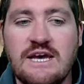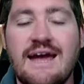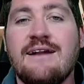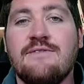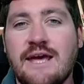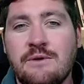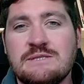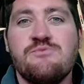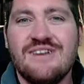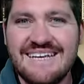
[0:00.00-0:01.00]
And in the end, it was
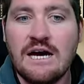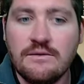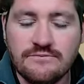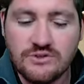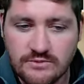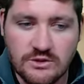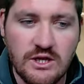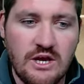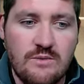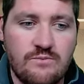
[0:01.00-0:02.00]
a pretty comfortable
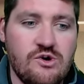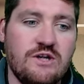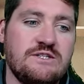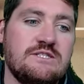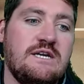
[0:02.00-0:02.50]
bronze.